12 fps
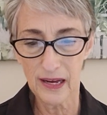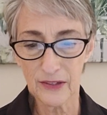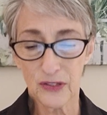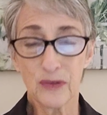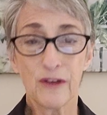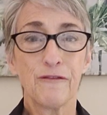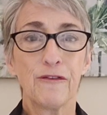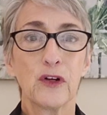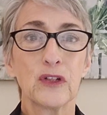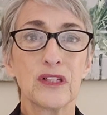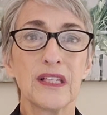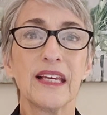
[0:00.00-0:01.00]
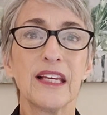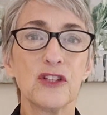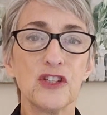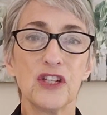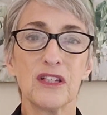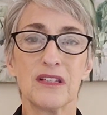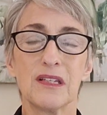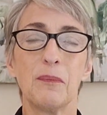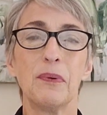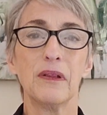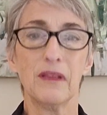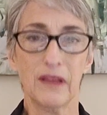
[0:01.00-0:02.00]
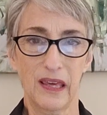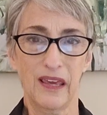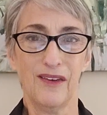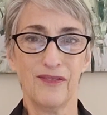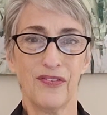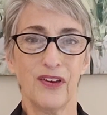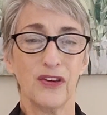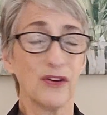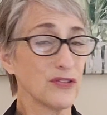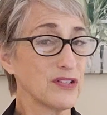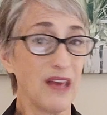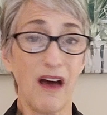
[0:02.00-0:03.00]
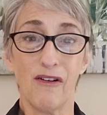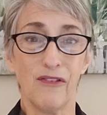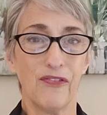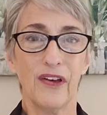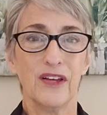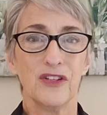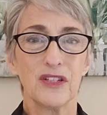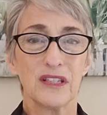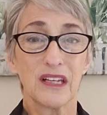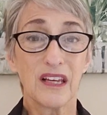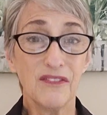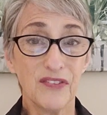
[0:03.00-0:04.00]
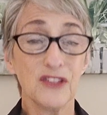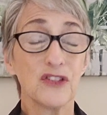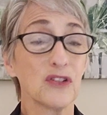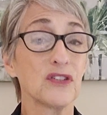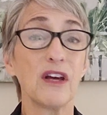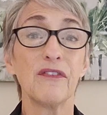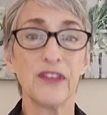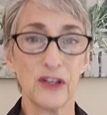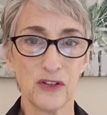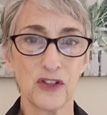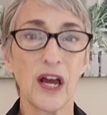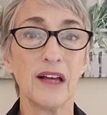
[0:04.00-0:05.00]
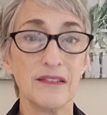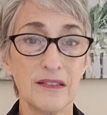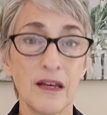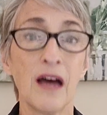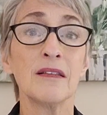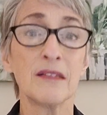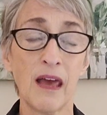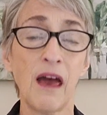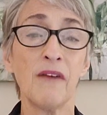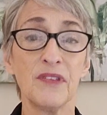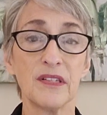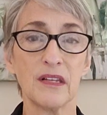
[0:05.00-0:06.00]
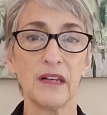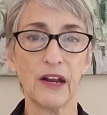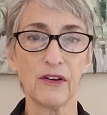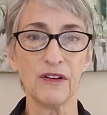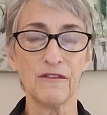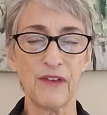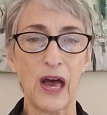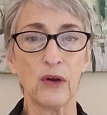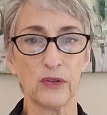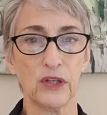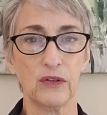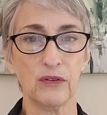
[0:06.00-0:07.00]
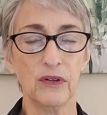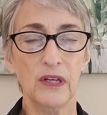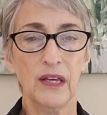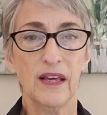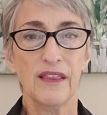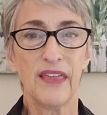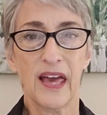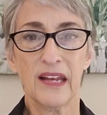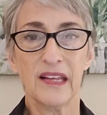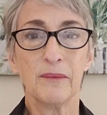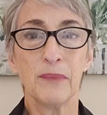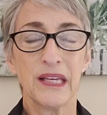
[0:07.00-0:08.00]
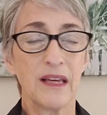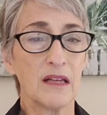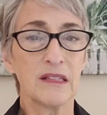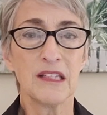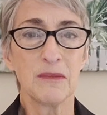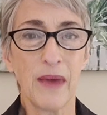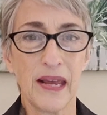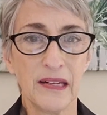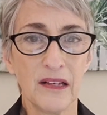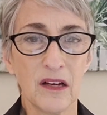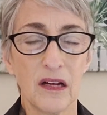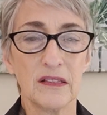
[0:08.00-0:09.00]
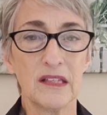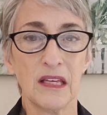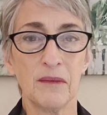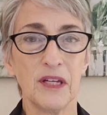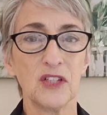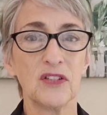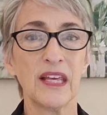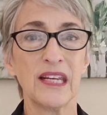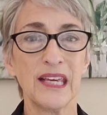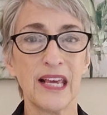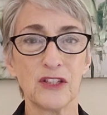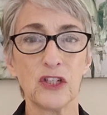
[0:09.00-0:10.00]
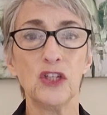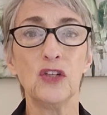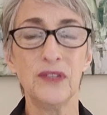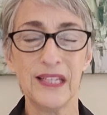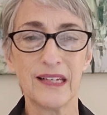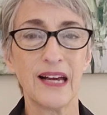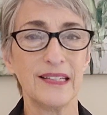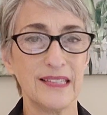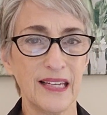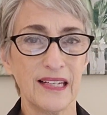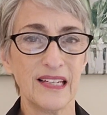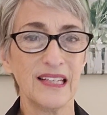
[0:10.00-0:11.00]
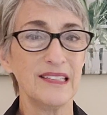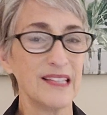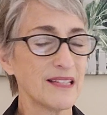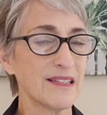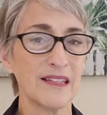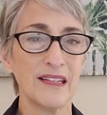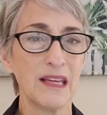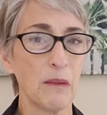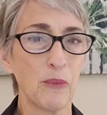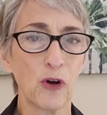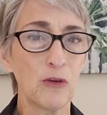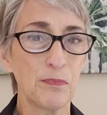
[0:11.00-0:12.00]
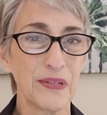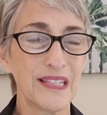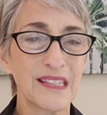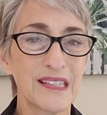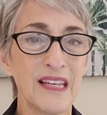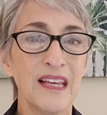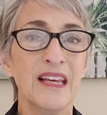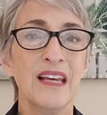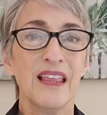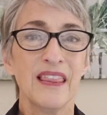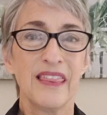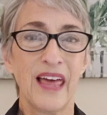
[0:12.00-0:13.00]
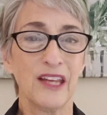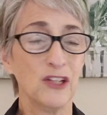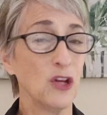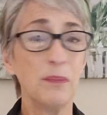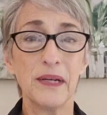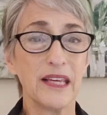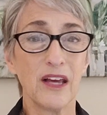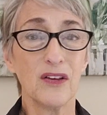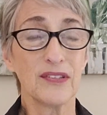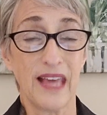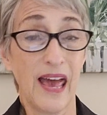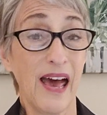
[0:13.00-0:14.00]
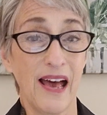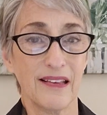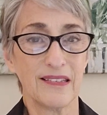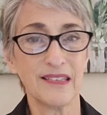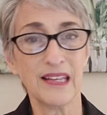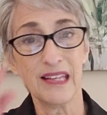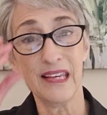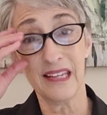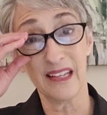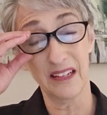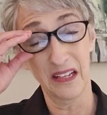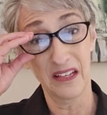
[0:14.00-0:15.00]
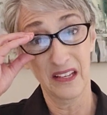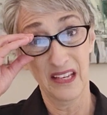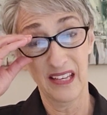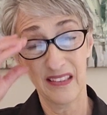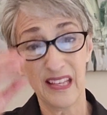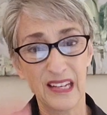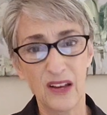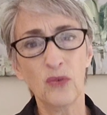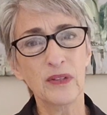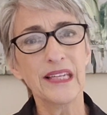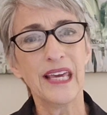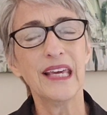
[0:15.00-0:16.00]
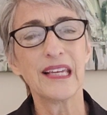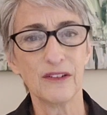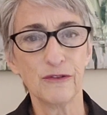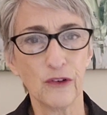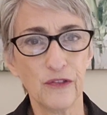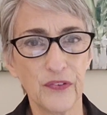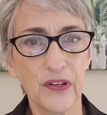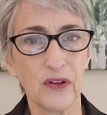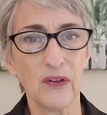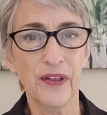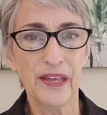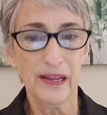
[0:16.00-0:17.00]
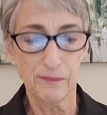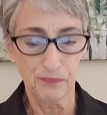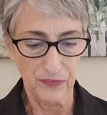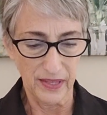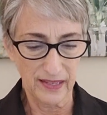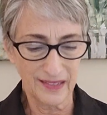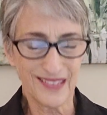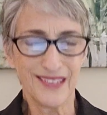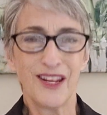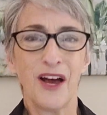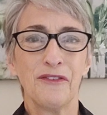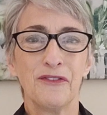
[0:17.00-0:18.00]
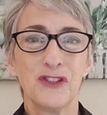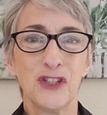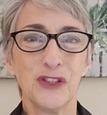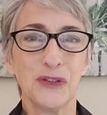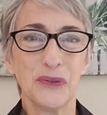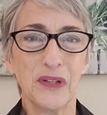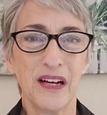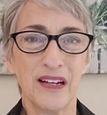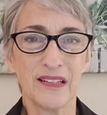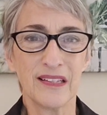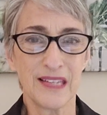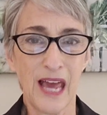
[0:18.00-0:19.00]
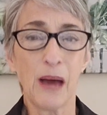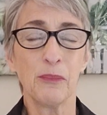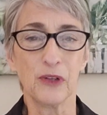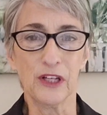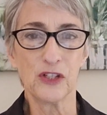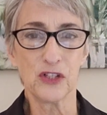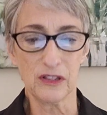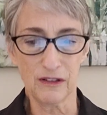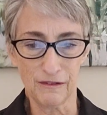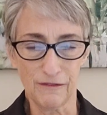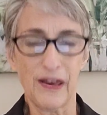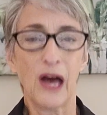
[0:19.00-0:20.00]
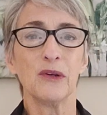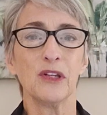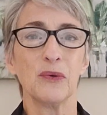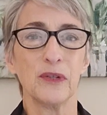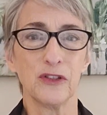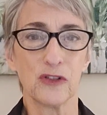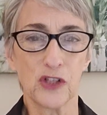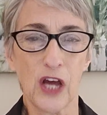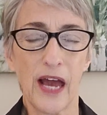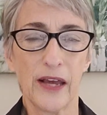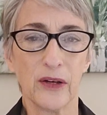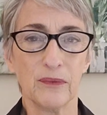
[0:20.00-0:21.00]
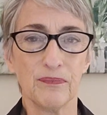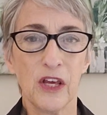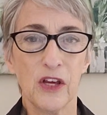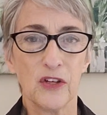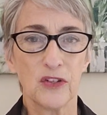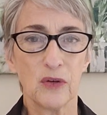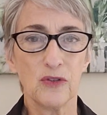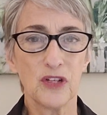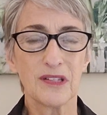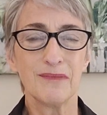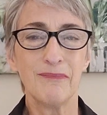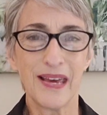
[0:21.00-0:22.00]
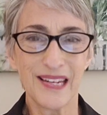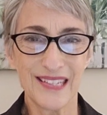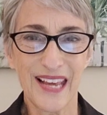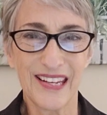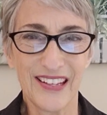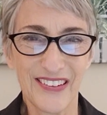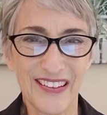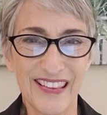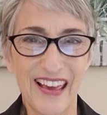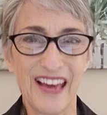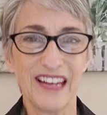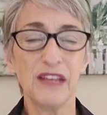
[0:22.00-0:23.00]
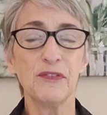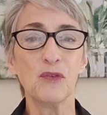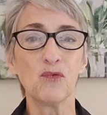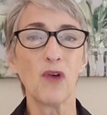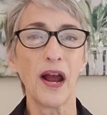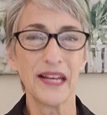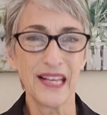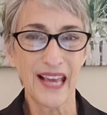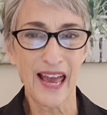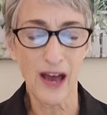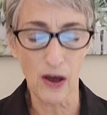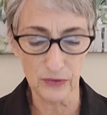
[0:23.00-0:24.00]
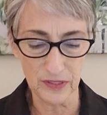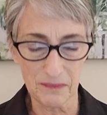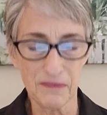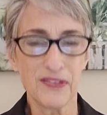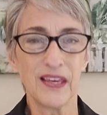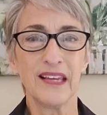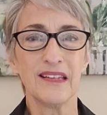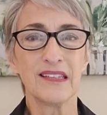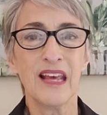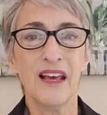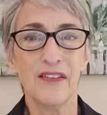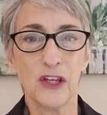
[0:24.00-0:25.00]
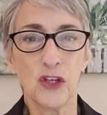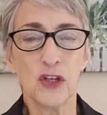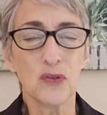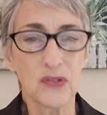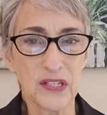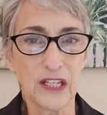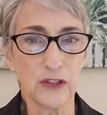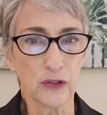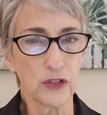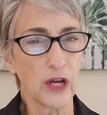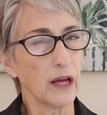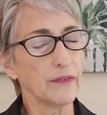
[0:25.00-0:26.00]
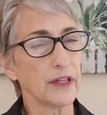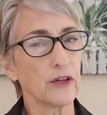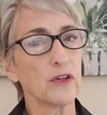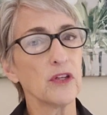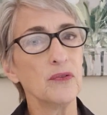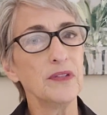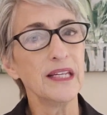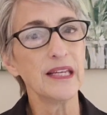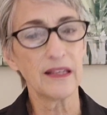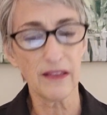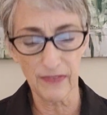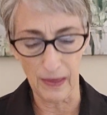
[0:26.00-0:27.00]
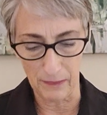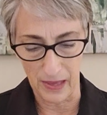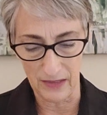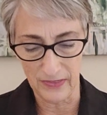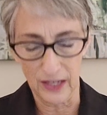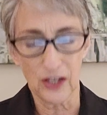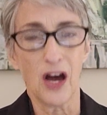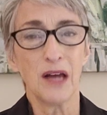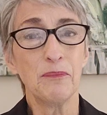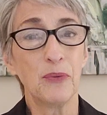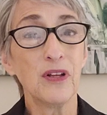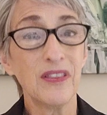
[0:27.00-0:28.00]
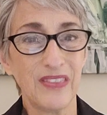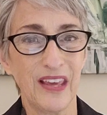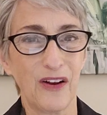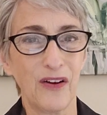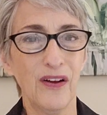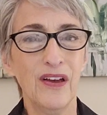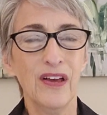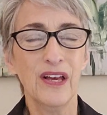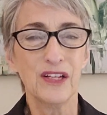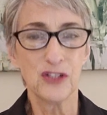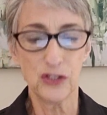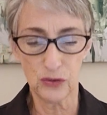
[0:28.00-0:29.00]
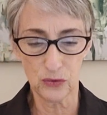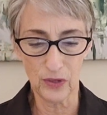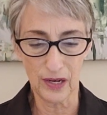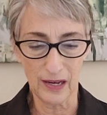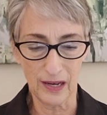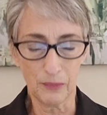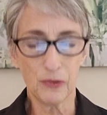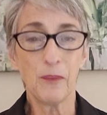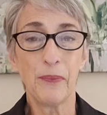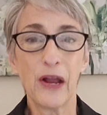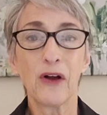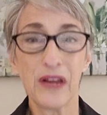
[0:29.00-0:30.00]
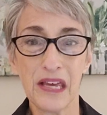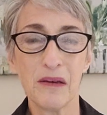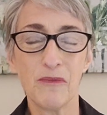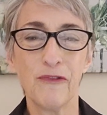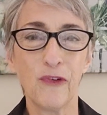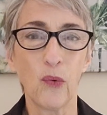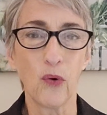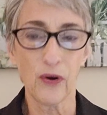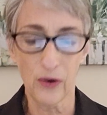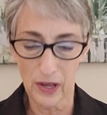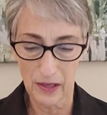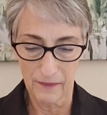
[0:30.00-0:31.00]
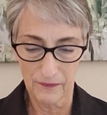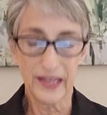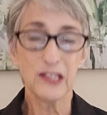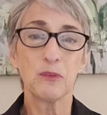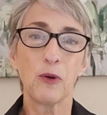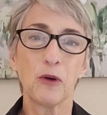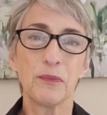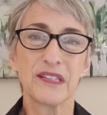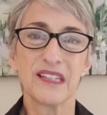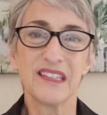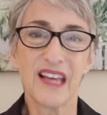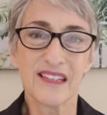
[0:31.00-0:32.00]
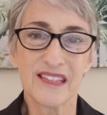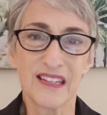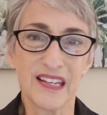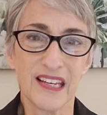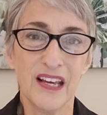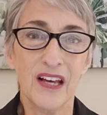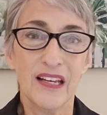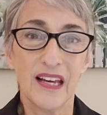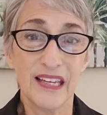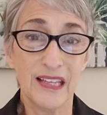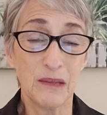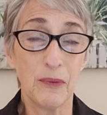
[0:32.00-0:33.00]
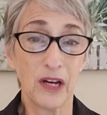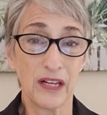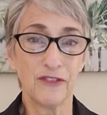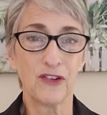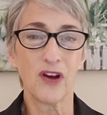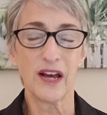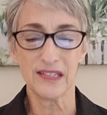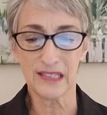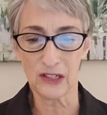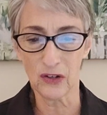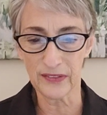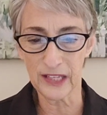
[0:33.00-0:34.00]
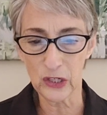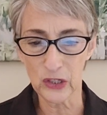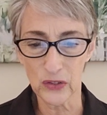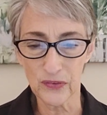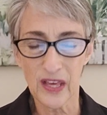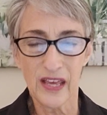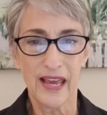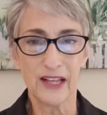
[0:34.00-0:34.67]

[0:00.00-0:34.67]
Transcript: So the first thing is just to believe yourself, just to convince yourself that your child does have this inherent value, that because he's made in God's image, that he has a unique identity, destiny, and purpose that nobody else has, that only he can fulfill, is enough to establish the value in your child. So just meditating on that and even writing out some things that you see in your child that are unique, that God put there to prepare him for his purpose and destiny in the body of Christ and on the earth.